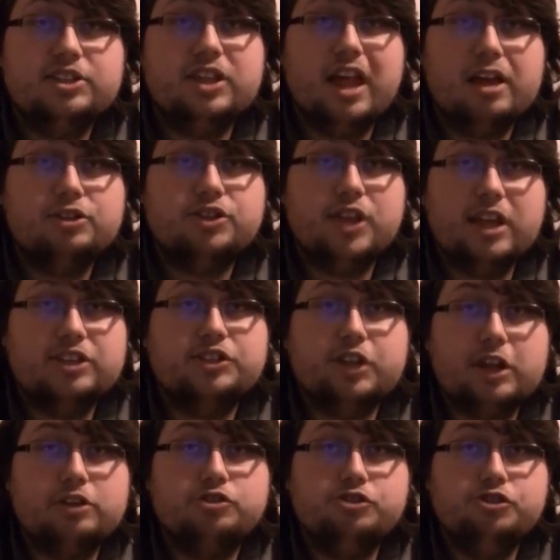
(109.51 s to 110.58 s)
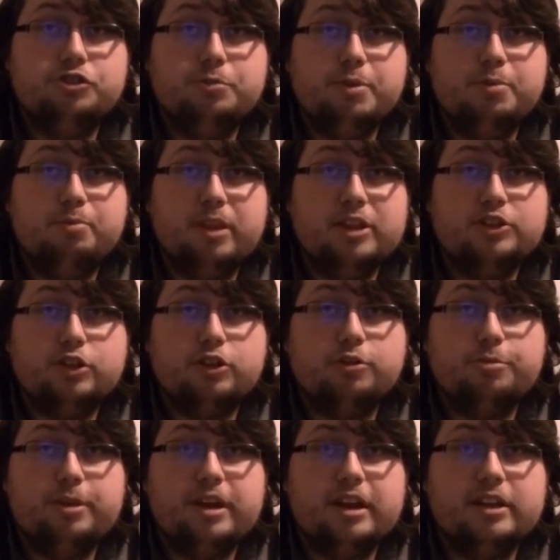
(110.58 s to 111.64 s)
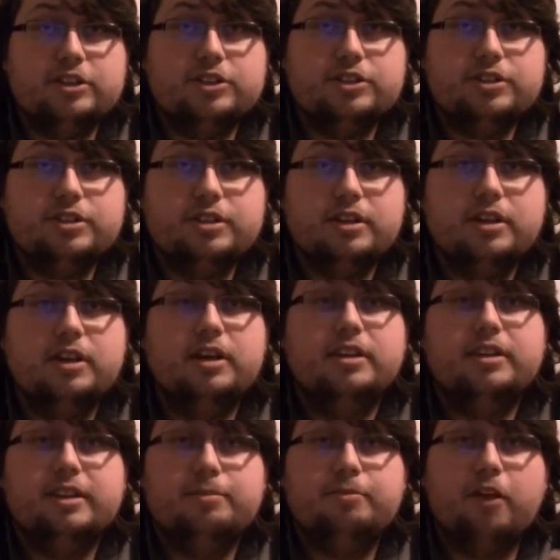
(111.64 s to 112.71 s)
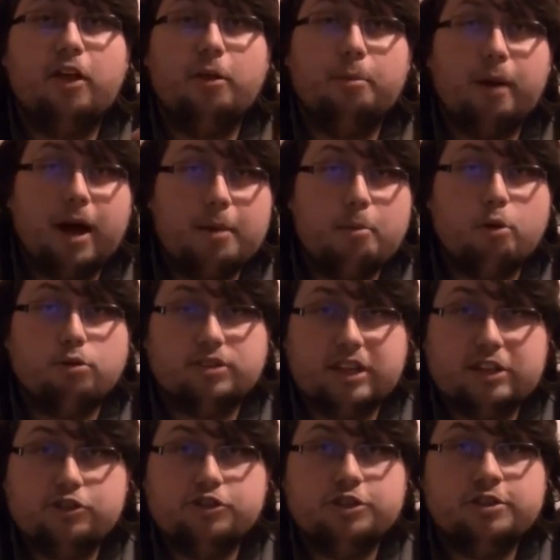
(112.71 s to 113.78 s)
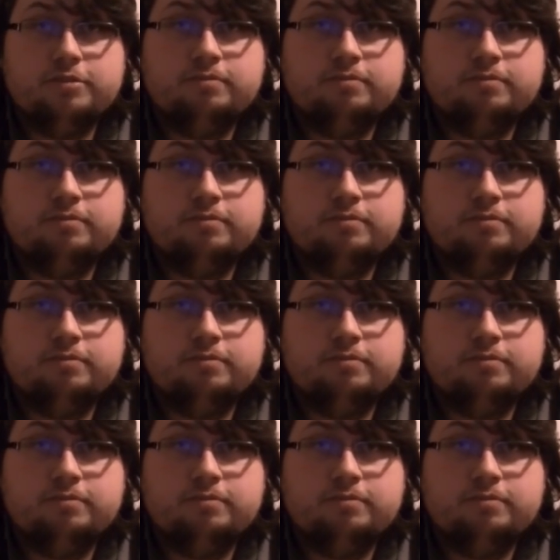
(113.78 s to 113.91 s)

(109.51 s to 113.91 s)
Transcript: allows less tension to be placed on your penis, followed by more tension.